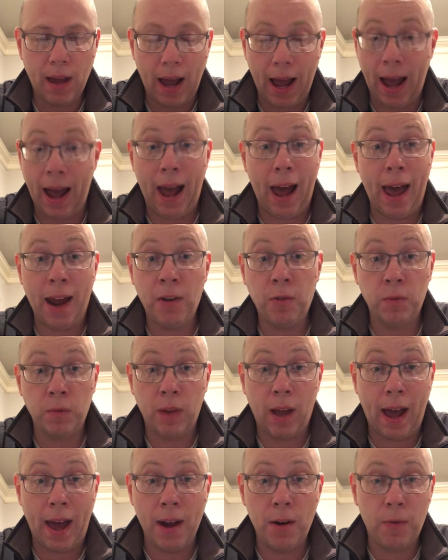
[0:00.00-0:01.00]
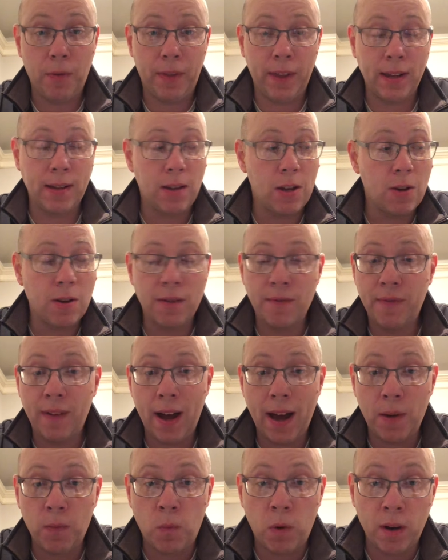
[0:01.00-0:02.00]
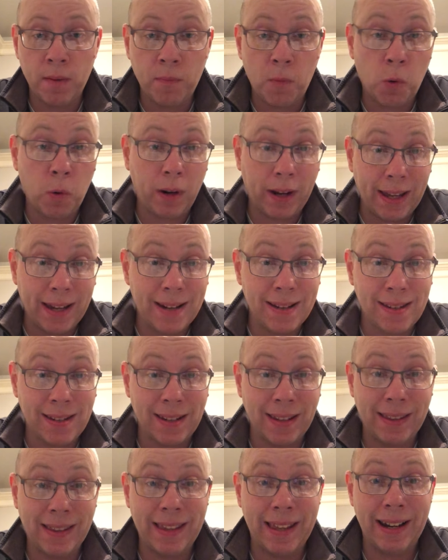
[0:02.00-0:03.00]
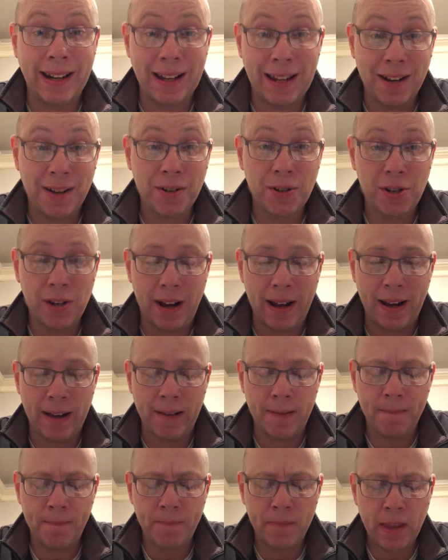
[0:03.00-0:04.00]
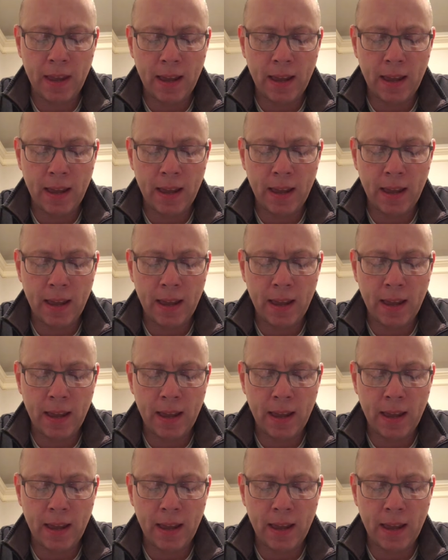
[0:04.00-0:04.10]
I, I, don't, I don't think you can find one more innocent than a young child.